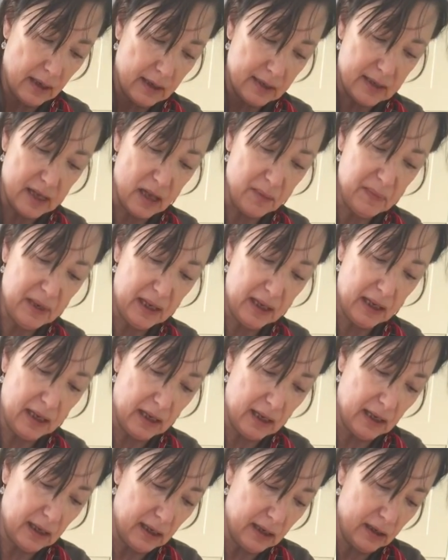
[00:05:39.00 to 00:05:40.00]
Tell me,
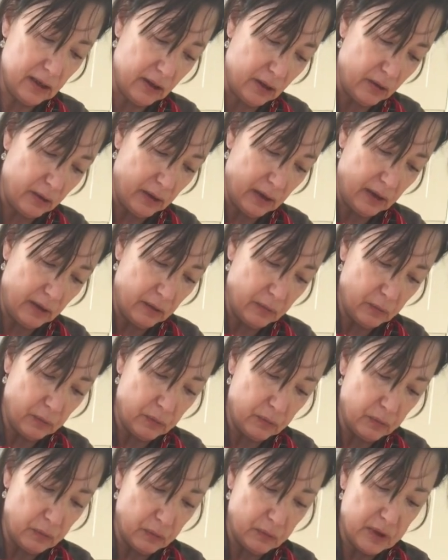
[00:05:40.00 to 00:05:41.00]

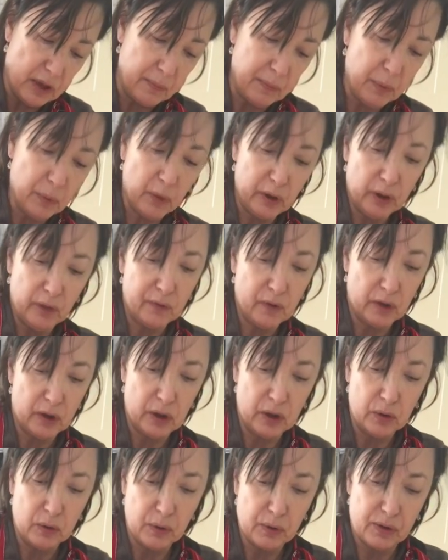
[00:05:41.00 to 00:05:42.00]
tell me what you've got in
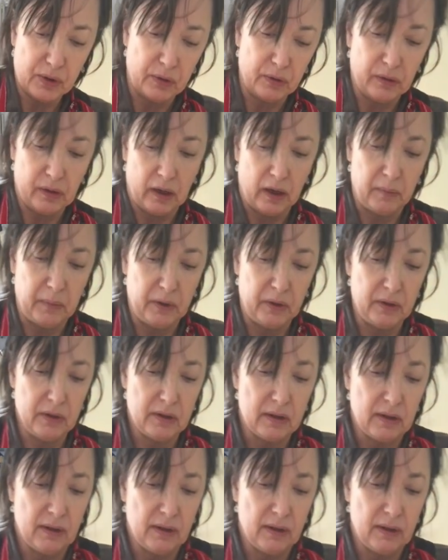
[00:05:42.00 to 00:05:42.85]
your store cupboard.